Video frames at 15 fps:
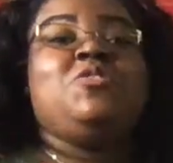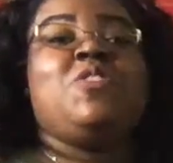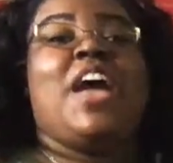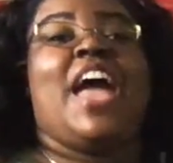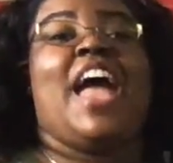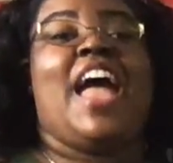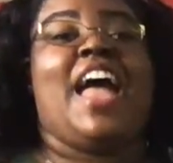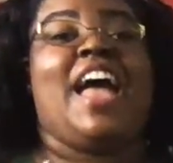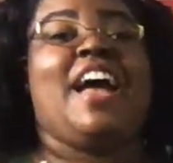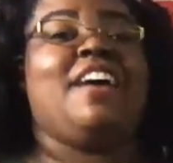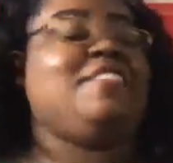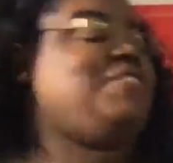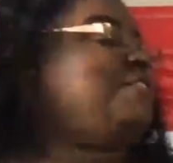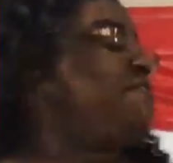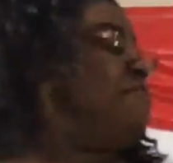you
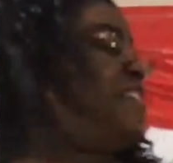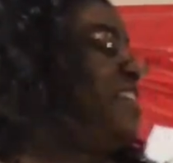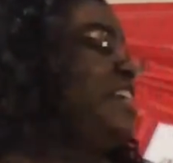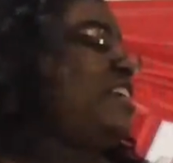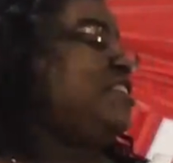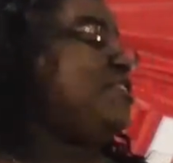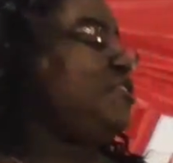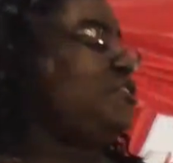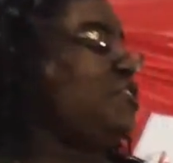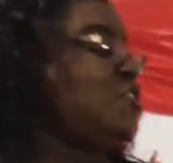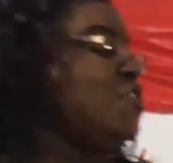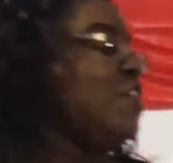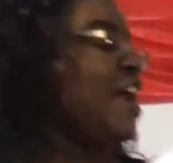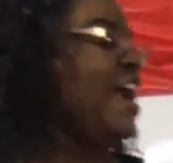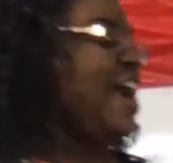have finished
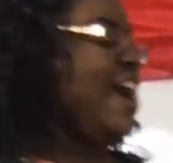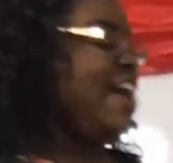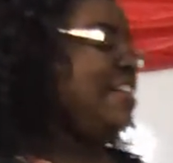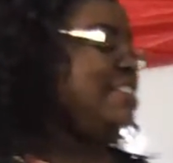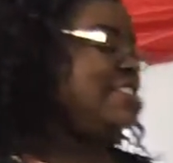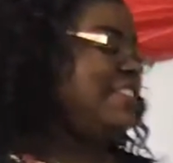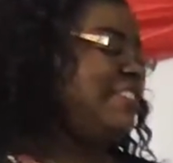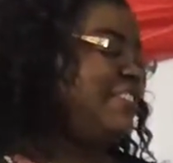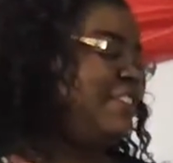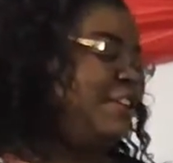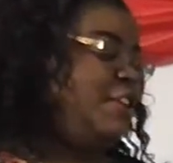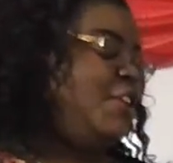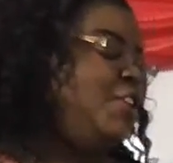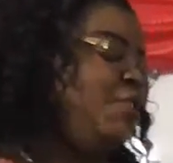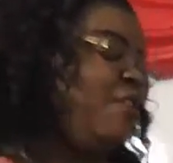your hat,
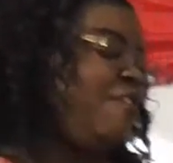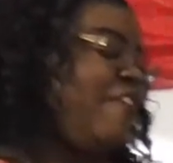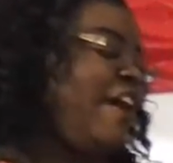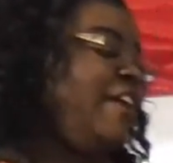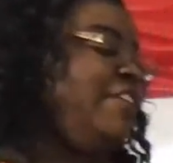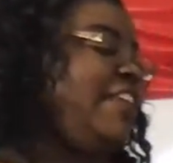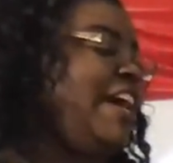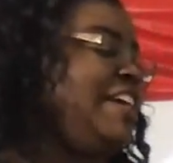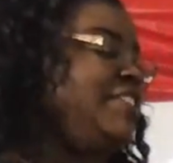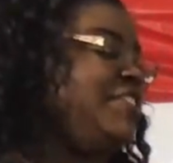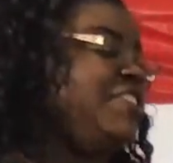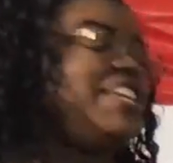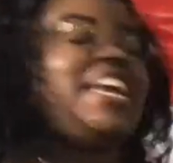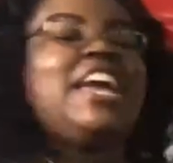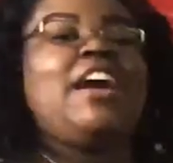you have outlined
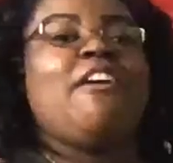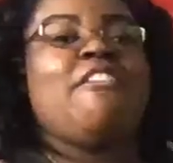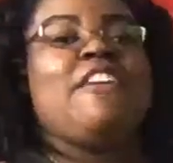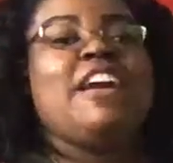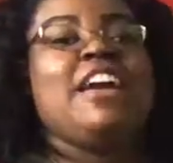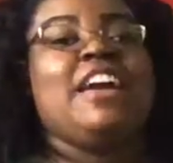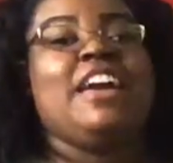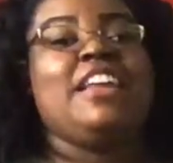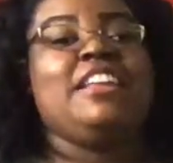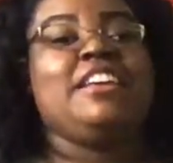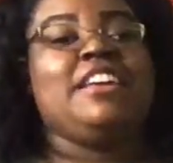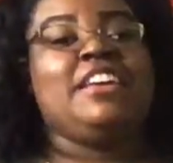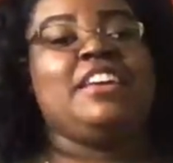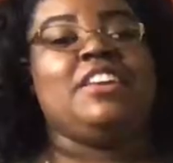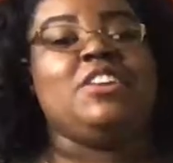your
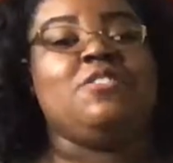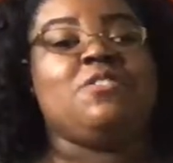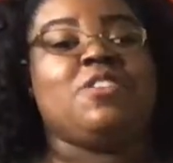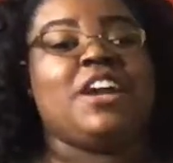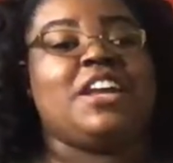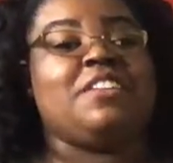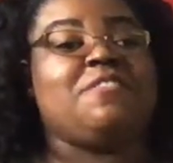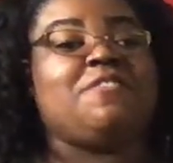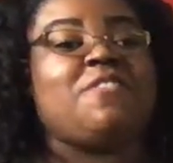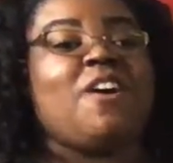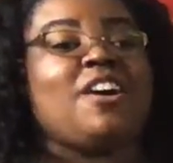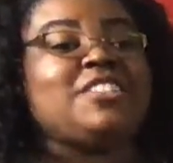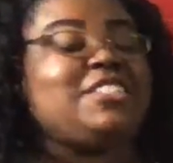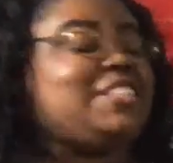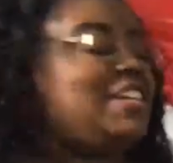carrot, you created
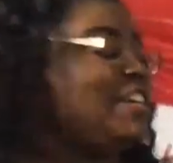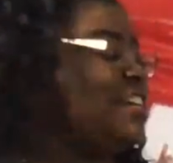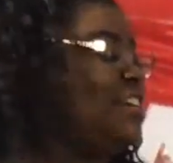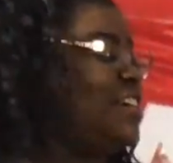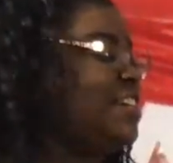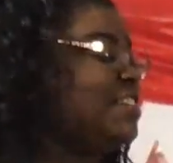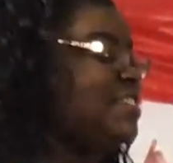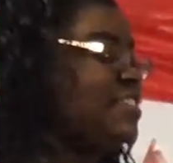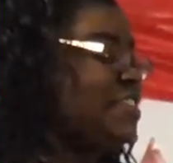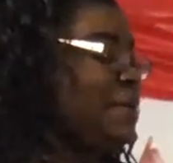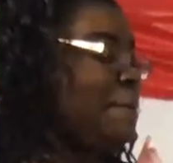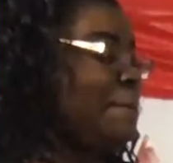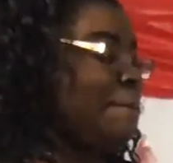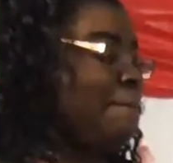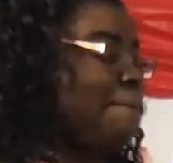Frosty's
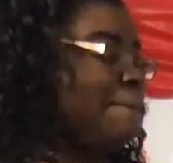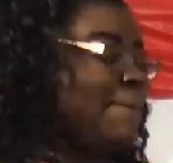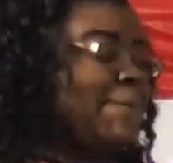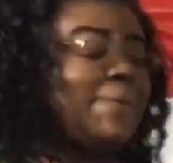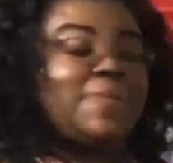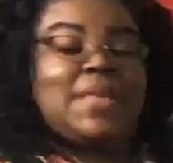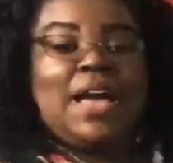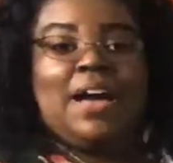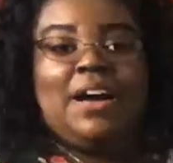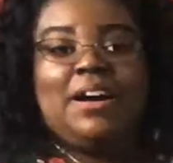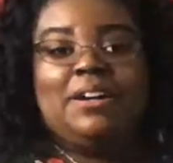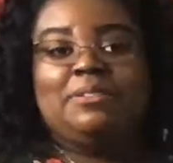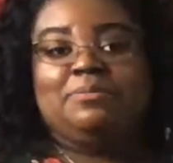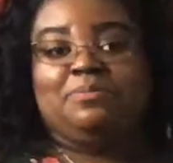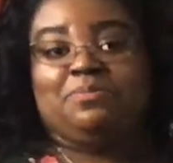
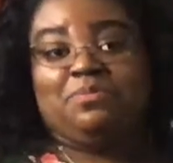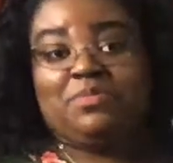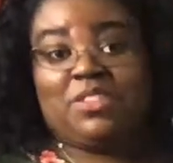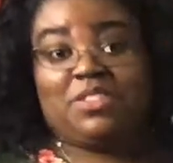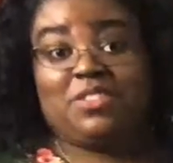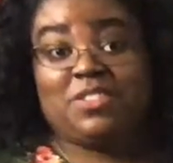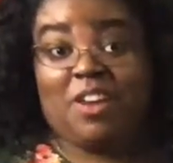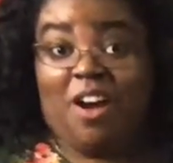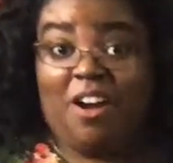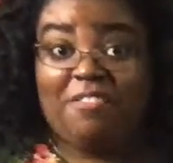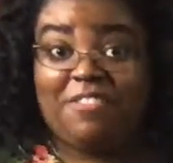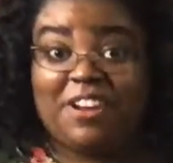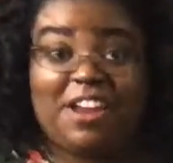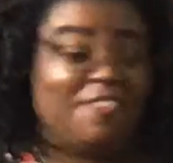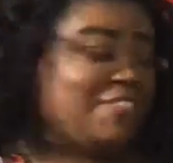um, scarf
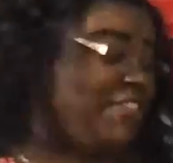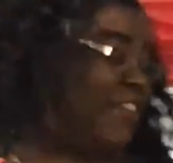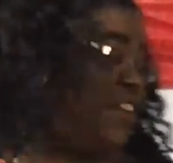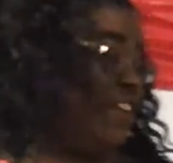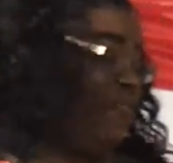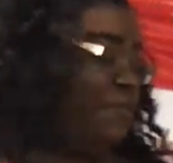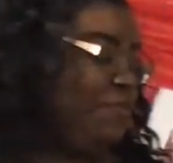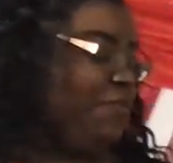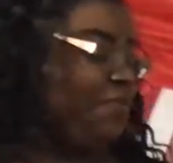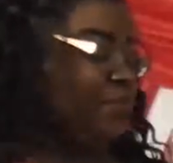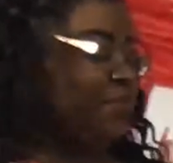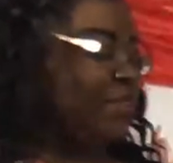and everything,